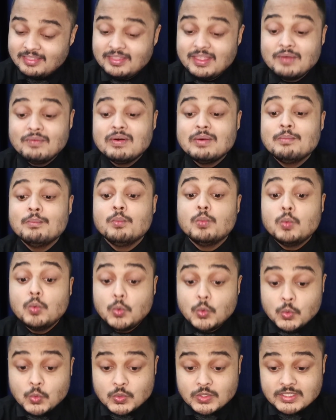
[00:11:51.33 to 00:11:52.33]
They were
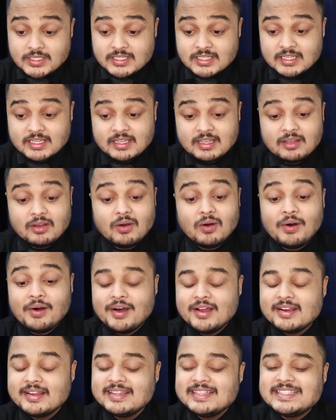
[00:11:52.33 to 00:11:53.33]
moons
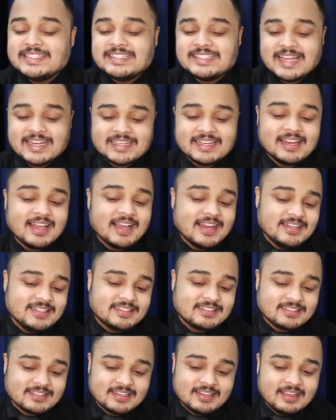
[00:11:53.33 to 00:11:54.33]
or
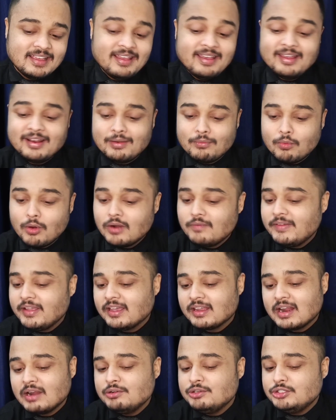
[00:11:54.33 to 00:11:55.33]
satellites
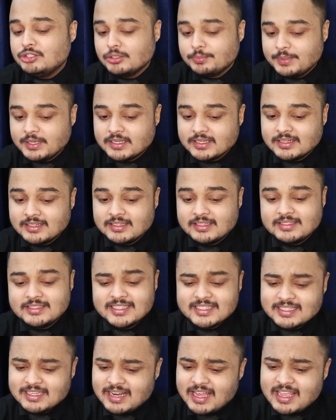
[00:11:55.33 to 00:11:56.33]
revolving around Jupiter,
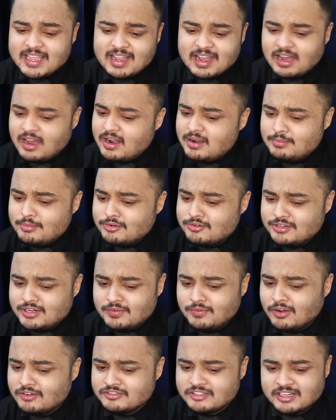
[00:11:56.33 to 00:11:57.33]
just like our moon
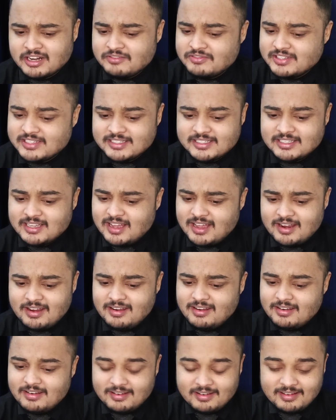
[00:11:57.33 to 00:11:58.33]
revolves around the
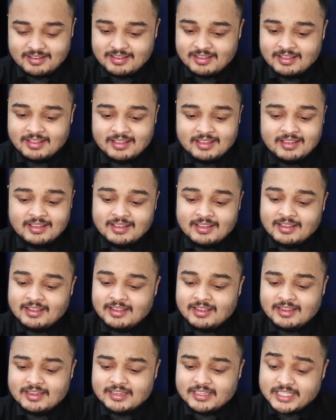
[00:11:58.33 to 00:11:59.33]
sun.
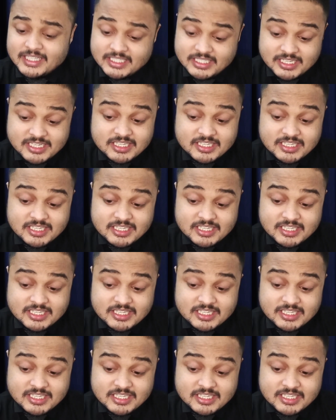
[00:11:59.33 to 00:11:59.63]
This